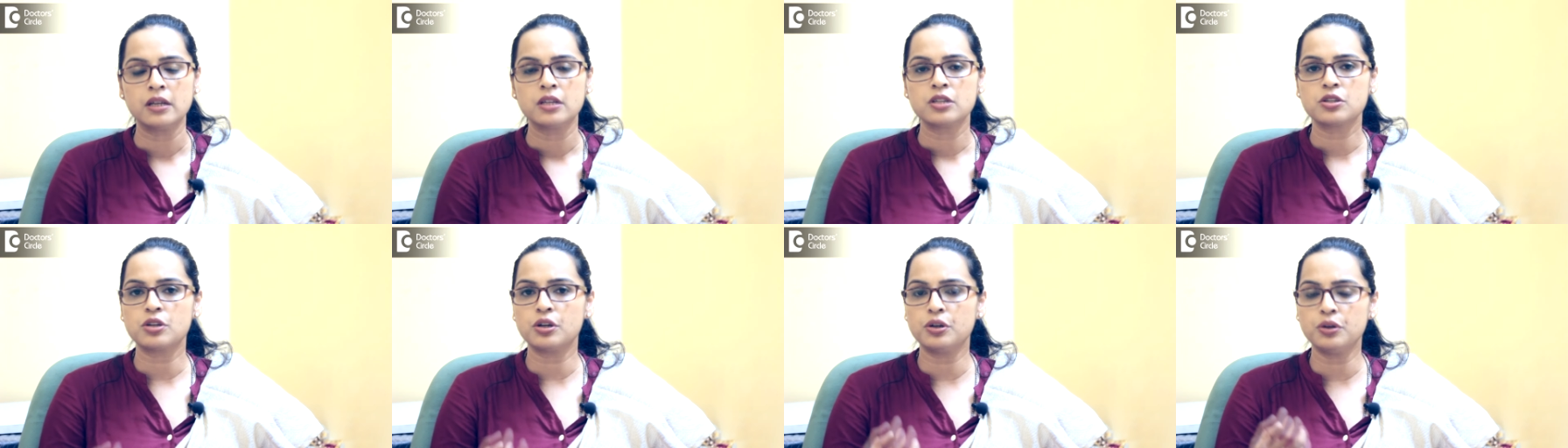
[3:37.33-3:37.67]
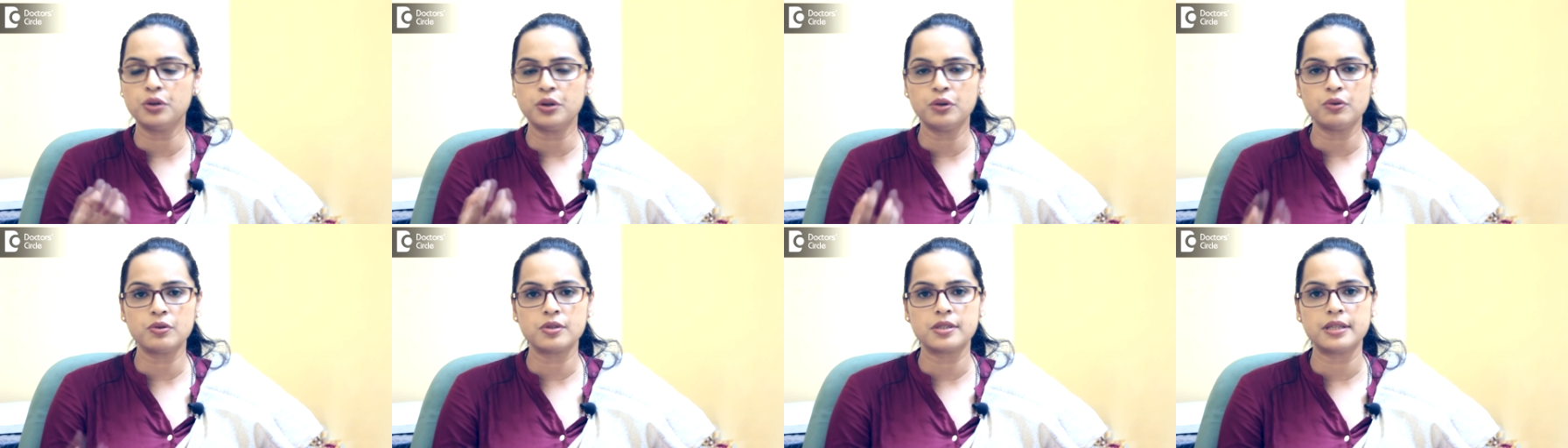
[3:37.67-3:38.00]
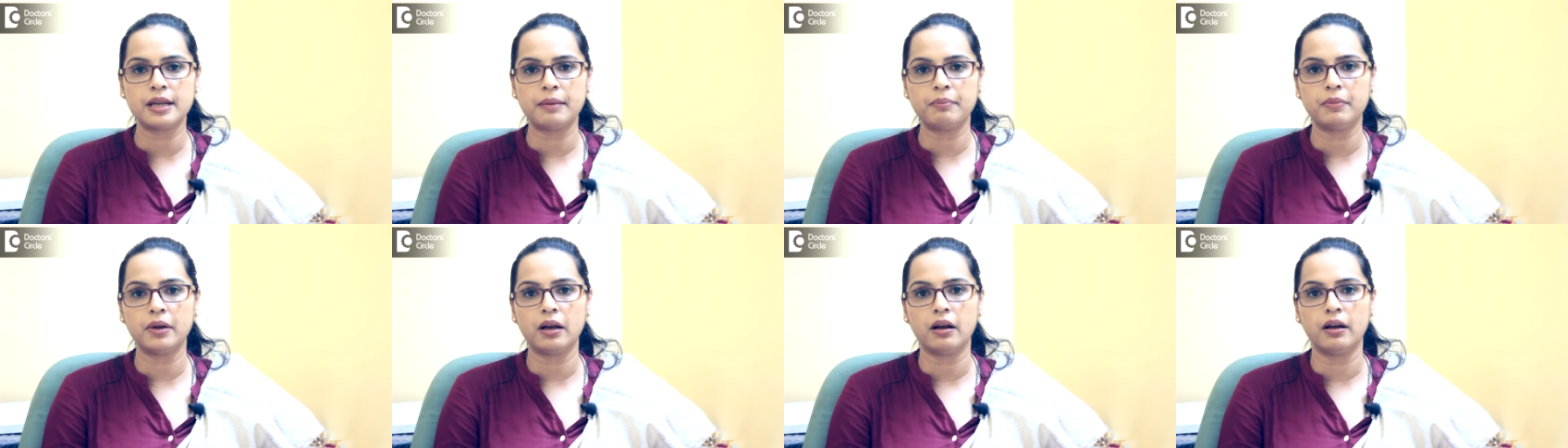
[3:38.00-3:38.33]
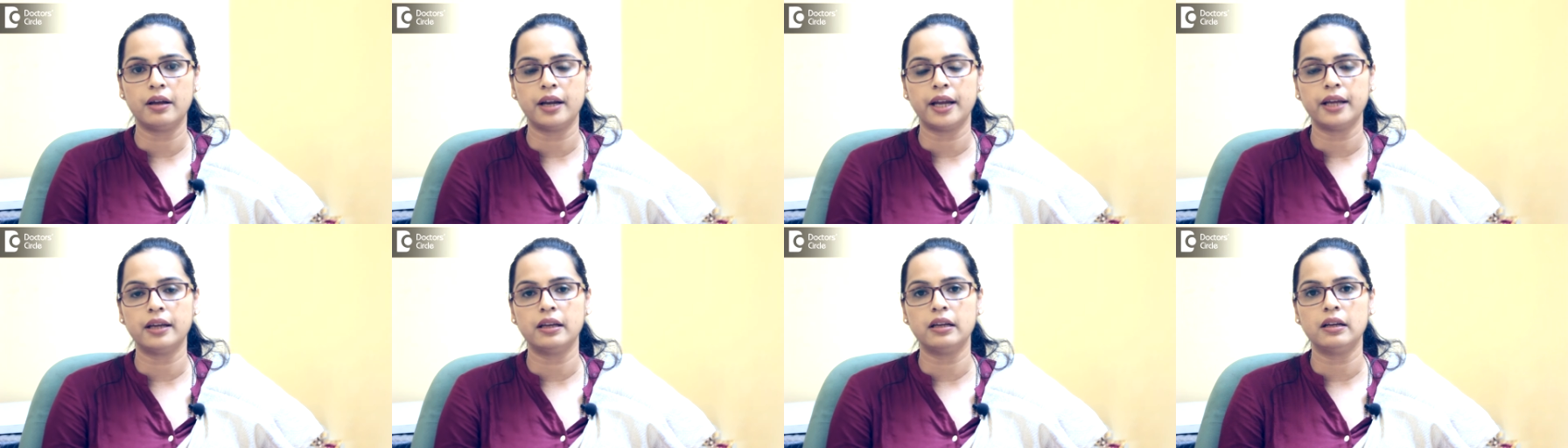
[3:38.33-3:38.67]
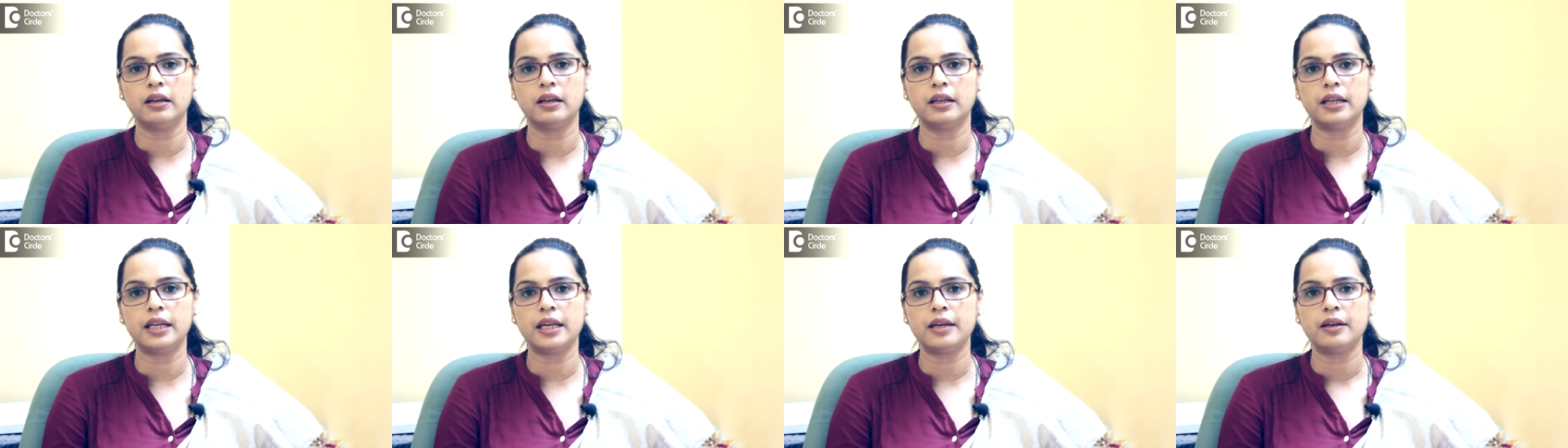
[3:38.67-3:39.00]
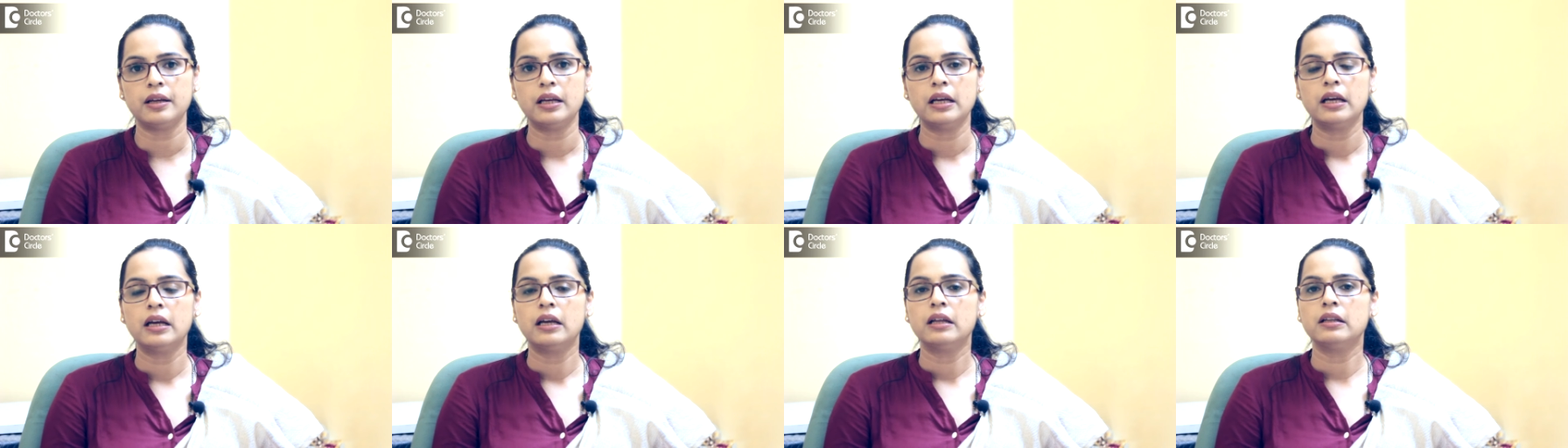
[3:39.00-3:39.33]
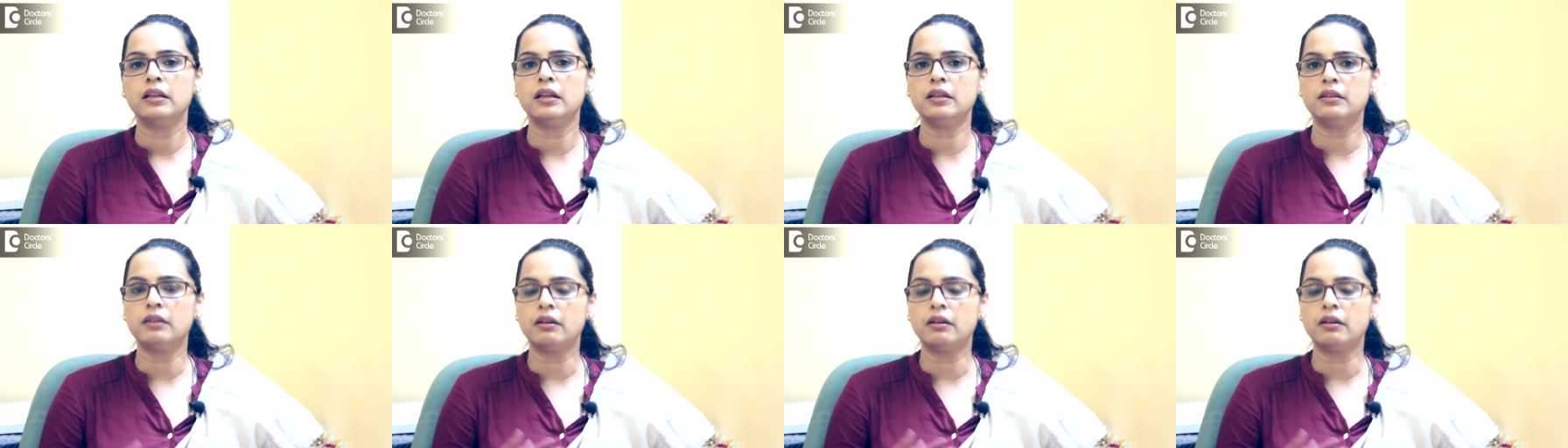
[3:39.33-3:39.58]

So do use them uh, regularly. The